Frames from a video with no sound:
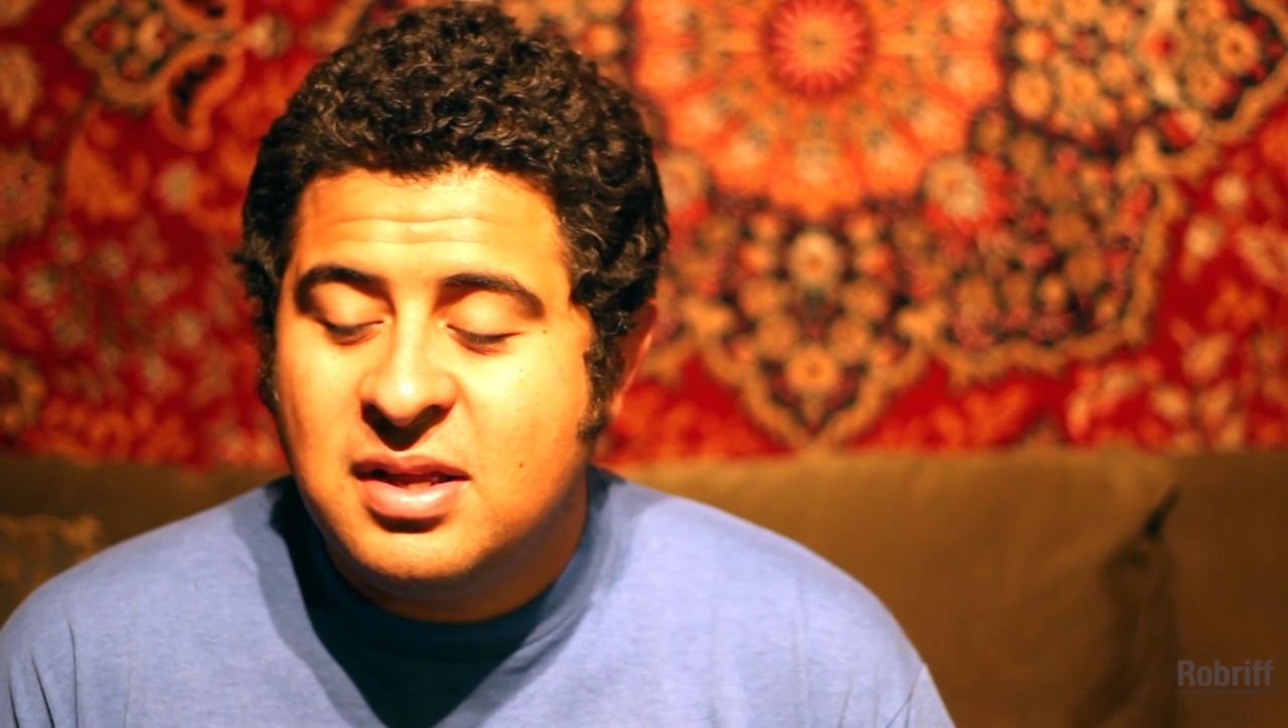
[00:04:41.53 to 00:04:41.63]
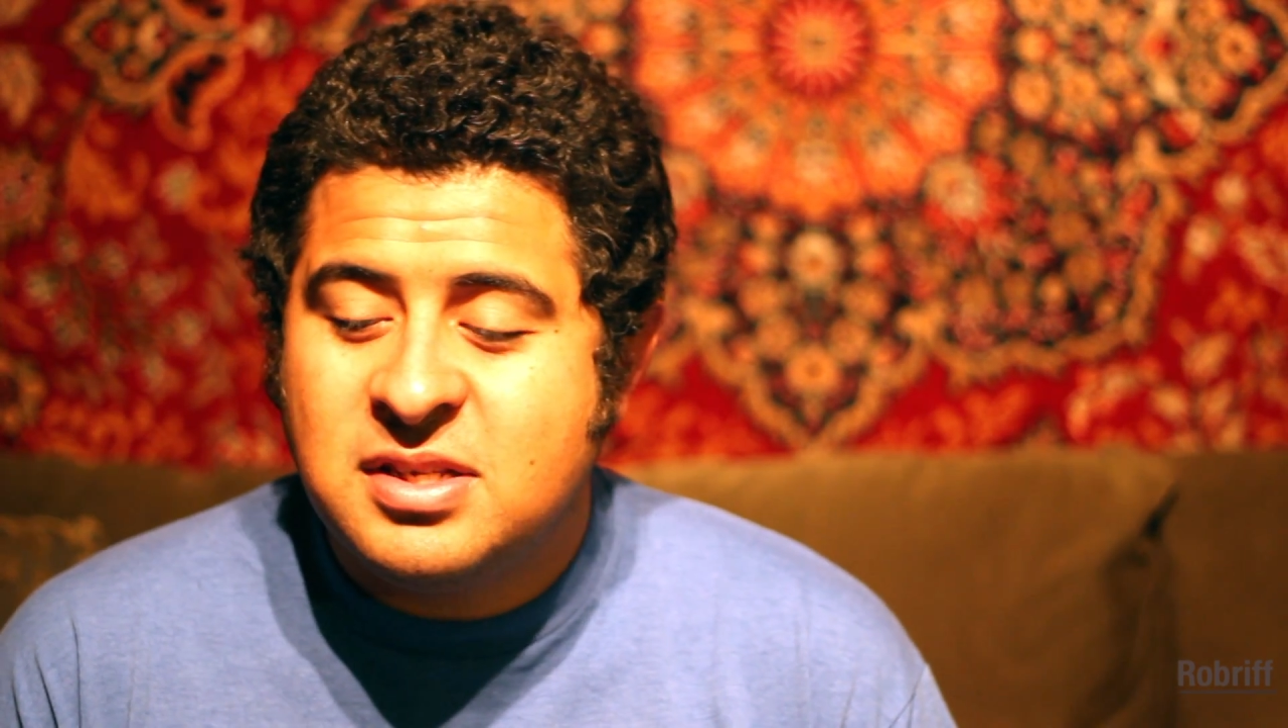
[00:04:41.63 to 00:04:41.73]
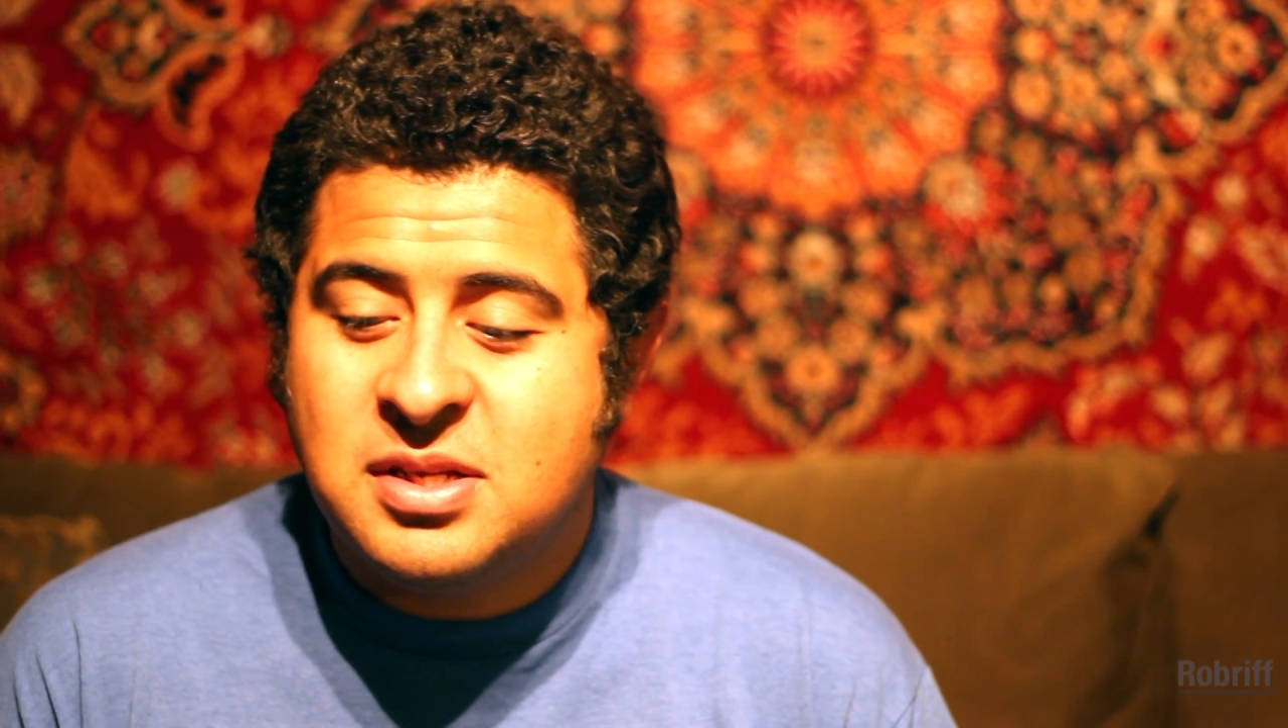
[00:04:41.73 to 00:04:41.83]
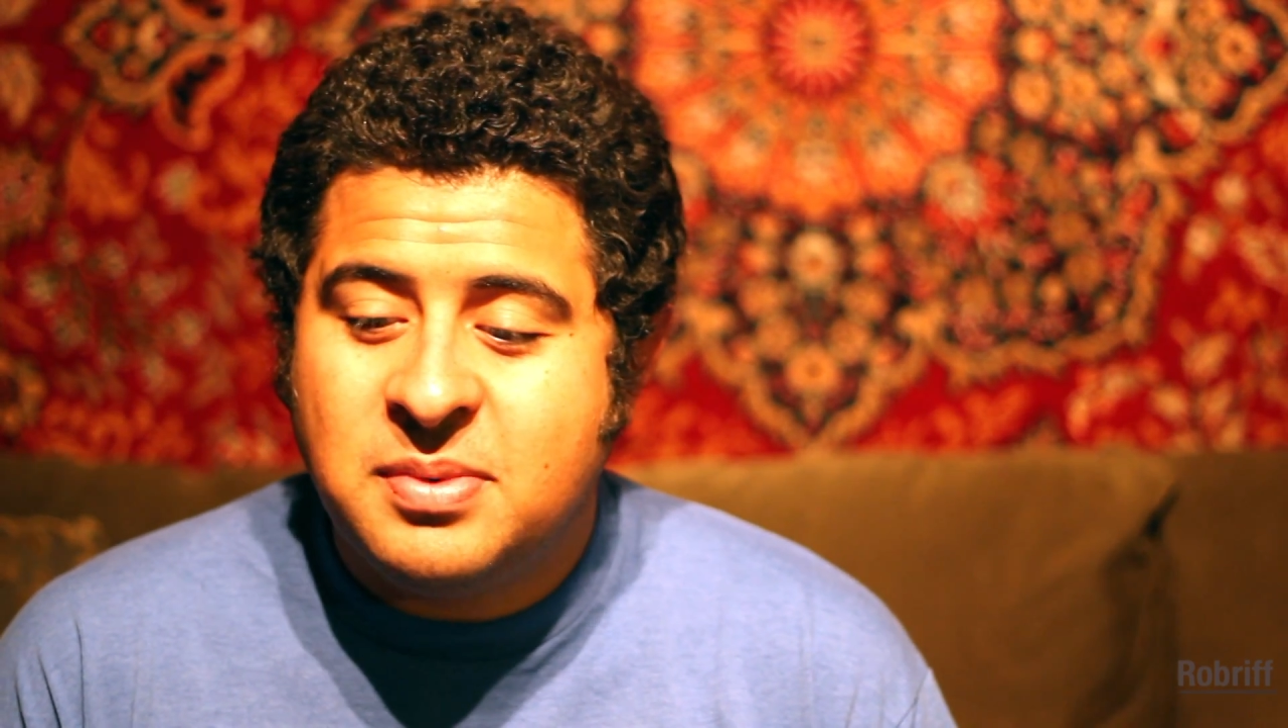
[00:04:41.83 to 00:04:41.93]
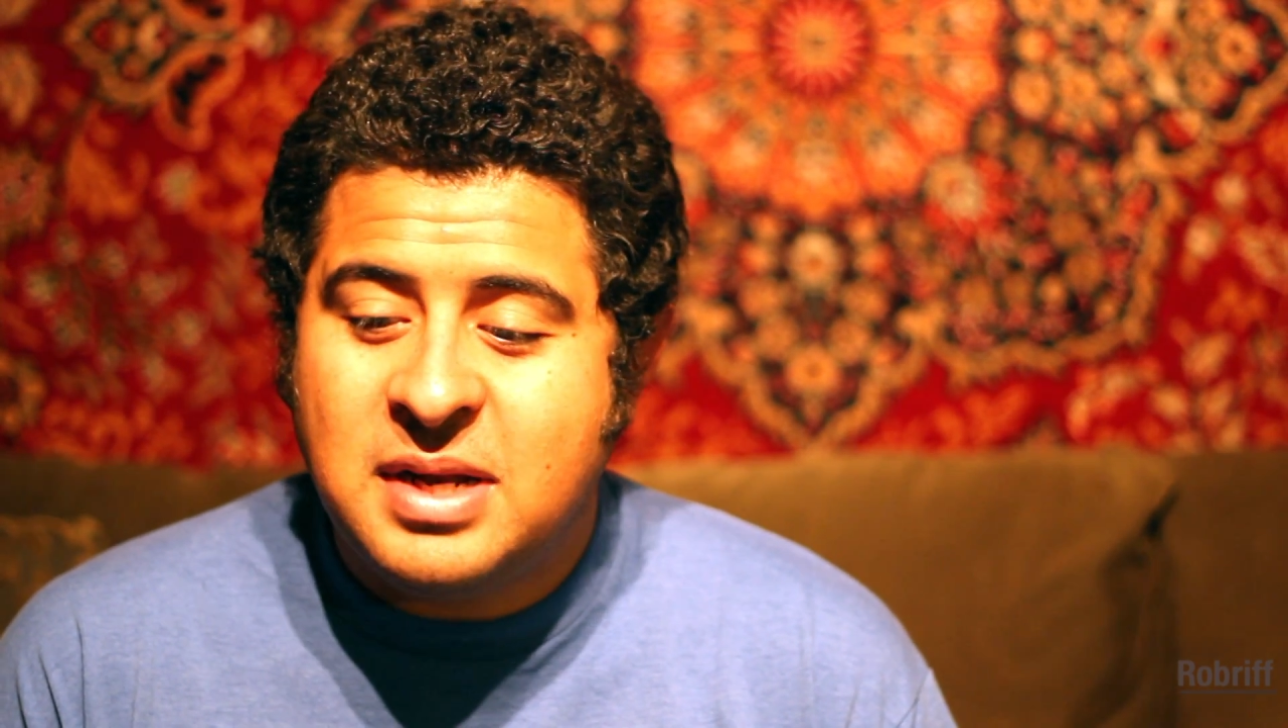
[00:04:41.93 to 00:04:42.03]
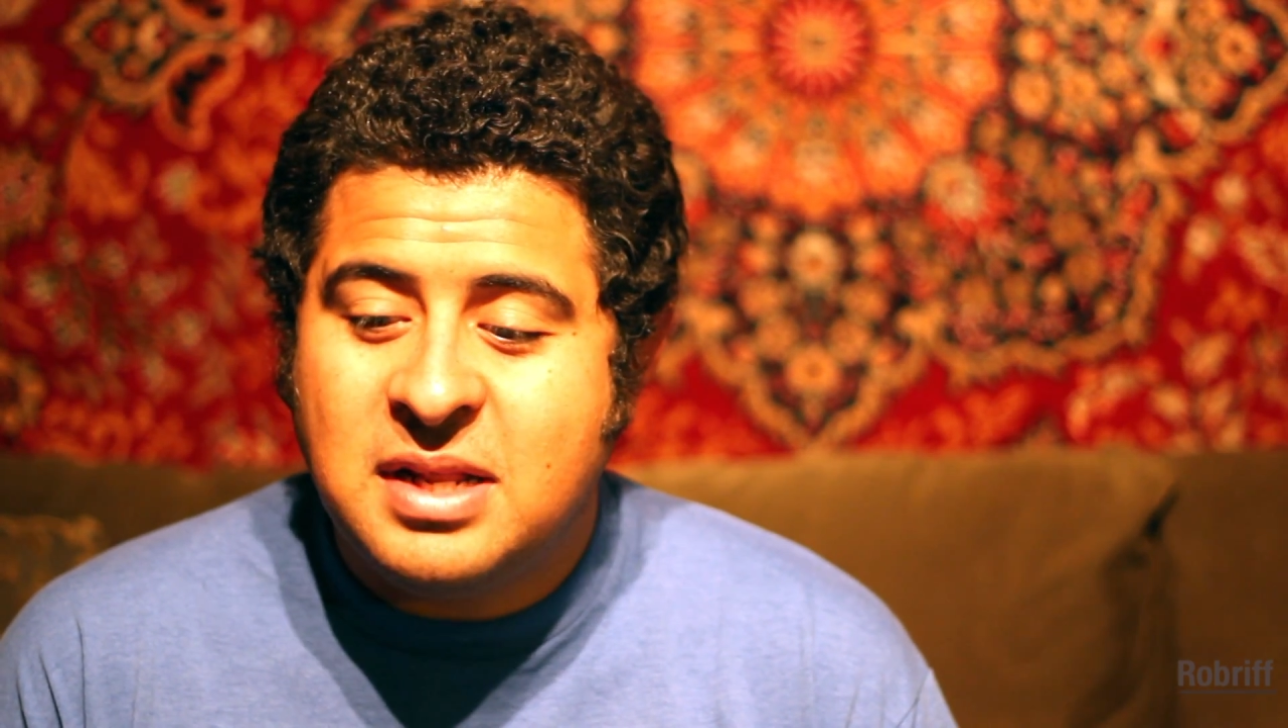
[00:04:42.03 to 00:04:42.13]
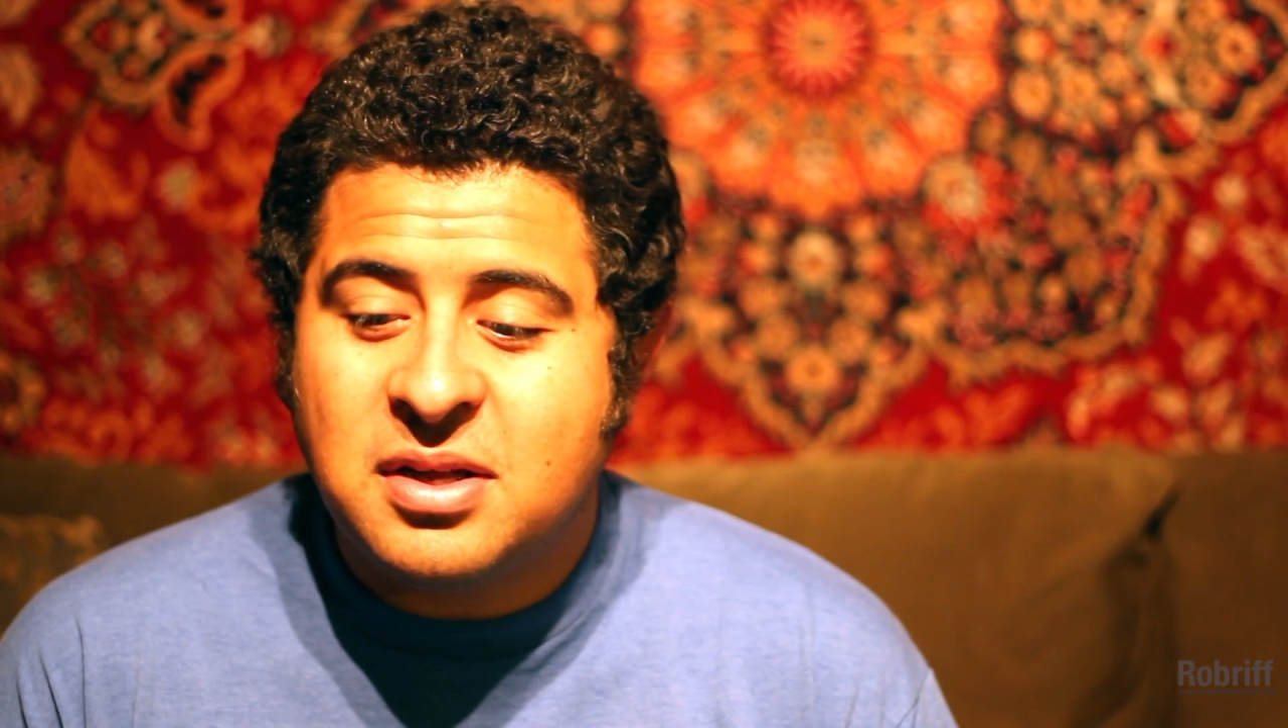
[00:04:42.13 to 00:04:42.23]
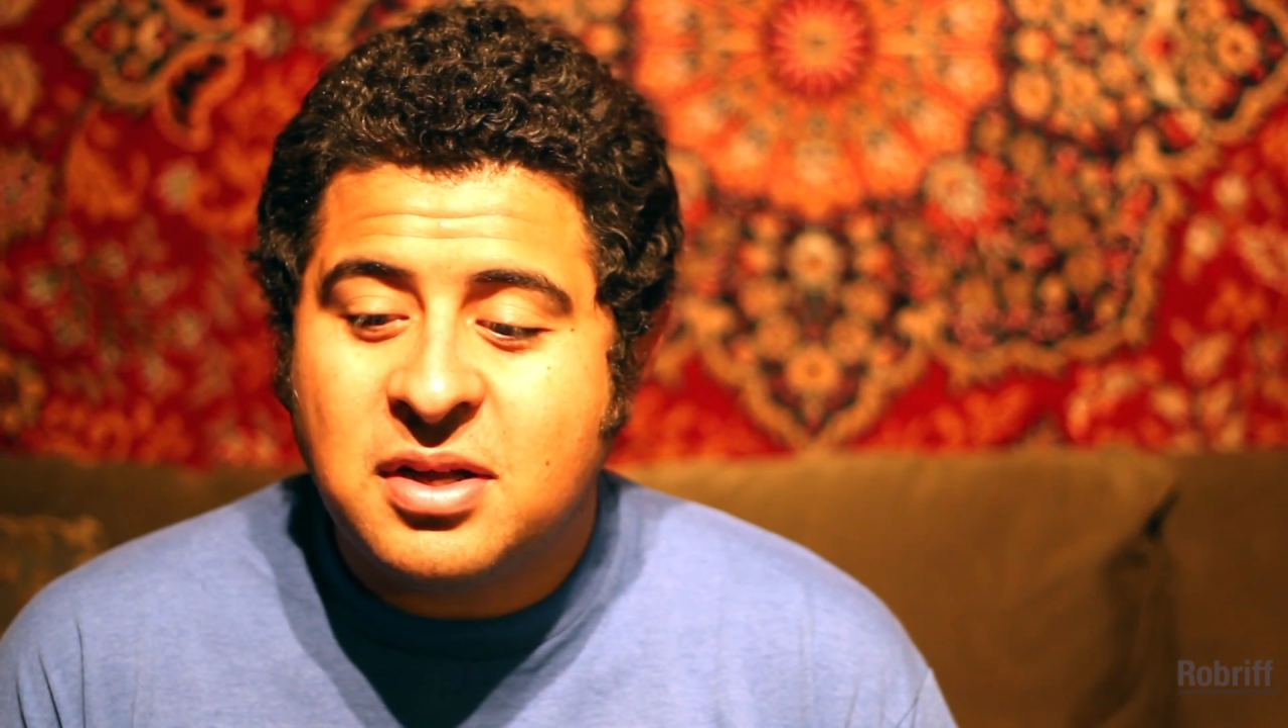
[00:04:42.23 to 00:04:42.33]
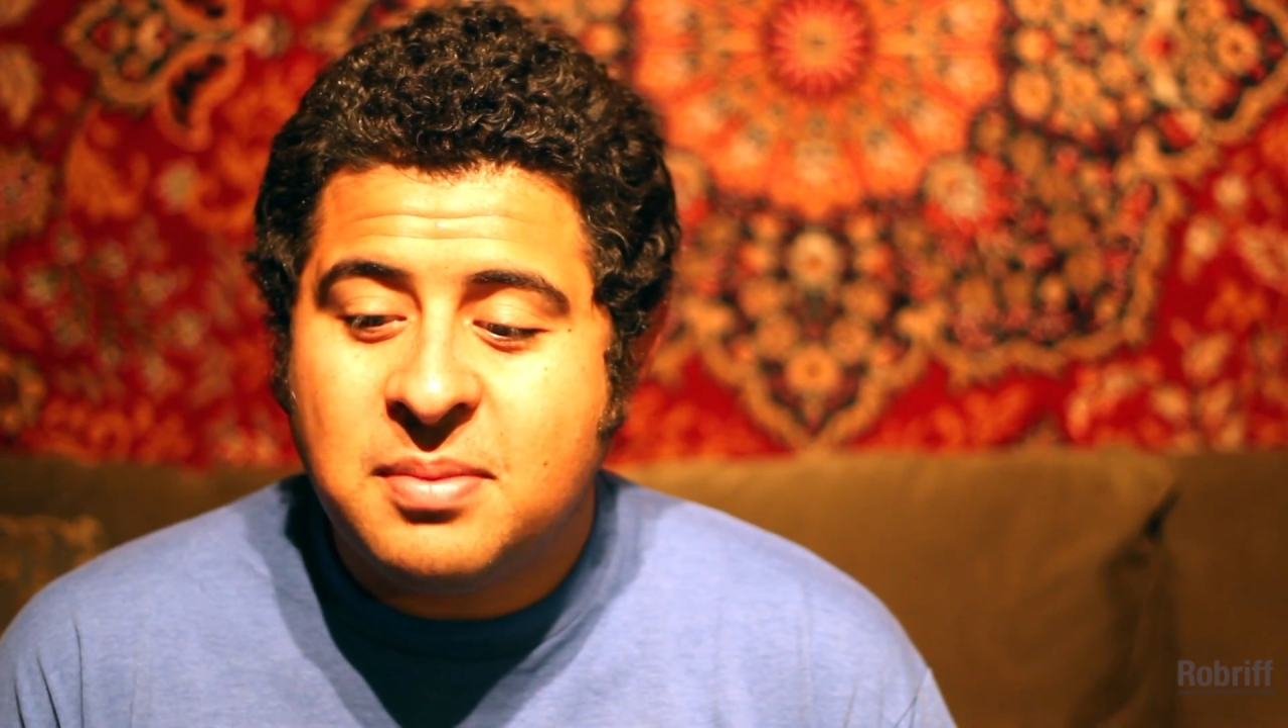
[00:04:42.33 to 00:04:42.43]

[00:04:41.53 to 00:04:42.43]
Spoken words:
someone I look